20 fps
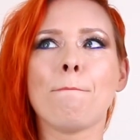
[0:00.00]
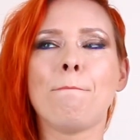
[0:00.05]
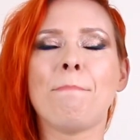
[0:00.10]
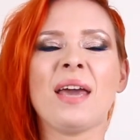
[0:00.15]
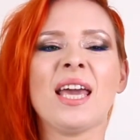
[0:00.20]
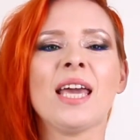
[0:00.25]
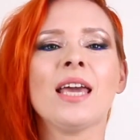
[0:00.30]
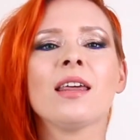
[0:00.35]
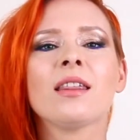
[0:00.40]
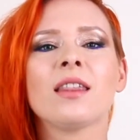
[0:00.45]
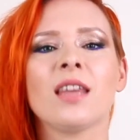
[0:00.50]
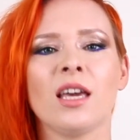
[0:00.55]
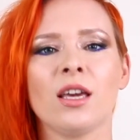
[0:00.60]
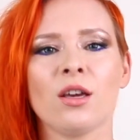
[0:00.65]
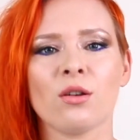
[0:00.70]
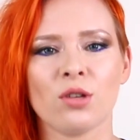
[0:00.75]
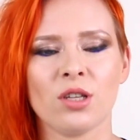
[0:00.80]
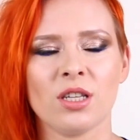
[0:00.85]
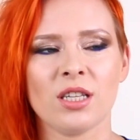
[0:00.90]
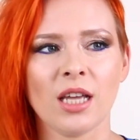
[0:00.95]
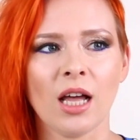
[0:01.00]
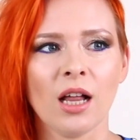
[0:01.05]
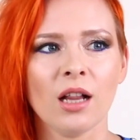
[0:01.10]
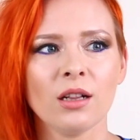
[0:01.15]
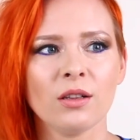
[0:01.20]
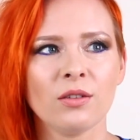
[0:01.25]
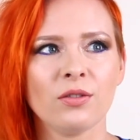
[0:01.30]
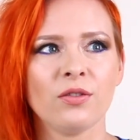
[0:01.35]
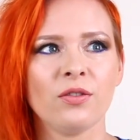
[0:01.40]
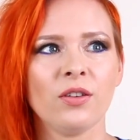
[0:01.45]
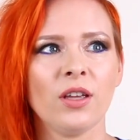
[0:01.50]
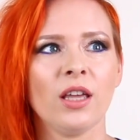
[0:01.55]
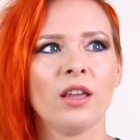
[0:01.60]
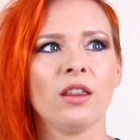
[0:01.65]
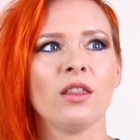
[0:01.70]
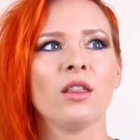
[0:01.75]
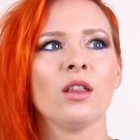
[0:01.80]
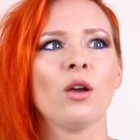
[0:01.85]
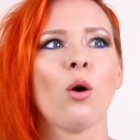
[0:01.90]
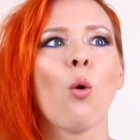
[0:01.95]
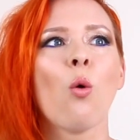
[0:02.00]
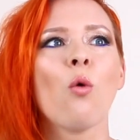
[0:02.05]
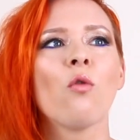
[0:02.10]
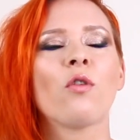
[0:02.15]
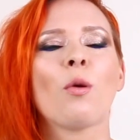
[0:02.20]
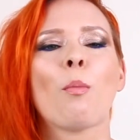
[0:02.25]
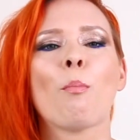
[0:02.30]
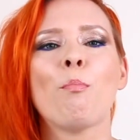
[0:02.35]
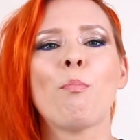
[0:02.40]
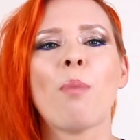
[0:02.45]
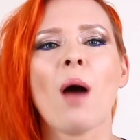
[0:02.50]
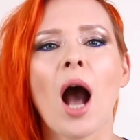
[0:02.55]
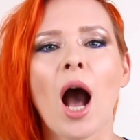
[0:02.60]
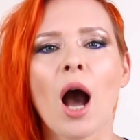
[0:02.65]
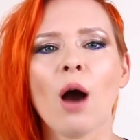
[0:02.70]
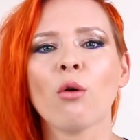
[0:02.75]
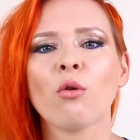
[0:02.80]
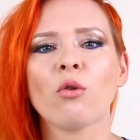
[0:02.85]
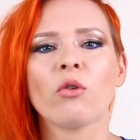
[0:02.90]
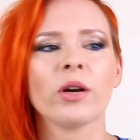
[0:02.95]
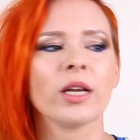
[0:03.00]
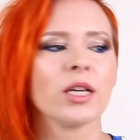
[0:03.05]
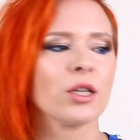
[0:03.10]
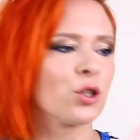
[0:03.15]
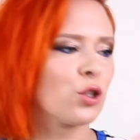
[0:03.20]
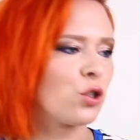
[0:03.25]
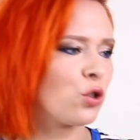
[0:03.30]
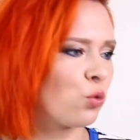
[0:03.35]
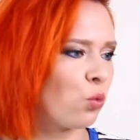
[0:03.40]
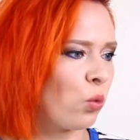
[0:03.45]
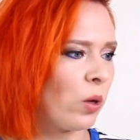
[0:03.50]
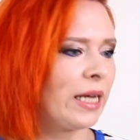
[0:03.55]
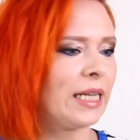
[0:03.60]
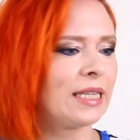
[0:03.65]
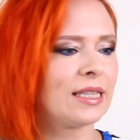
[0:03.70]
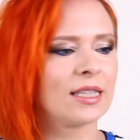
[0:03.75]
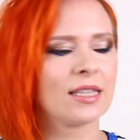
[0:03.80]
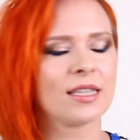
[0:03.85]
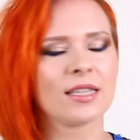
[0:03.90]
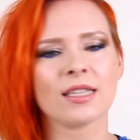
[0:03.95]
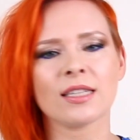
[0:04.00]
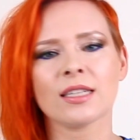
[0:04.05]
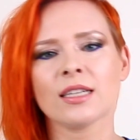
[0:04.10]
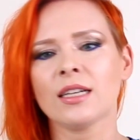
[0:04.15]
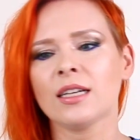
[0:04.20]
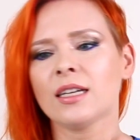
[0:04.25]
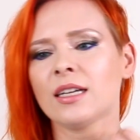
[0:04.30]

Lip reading: bathing yourself in overpowering sweets,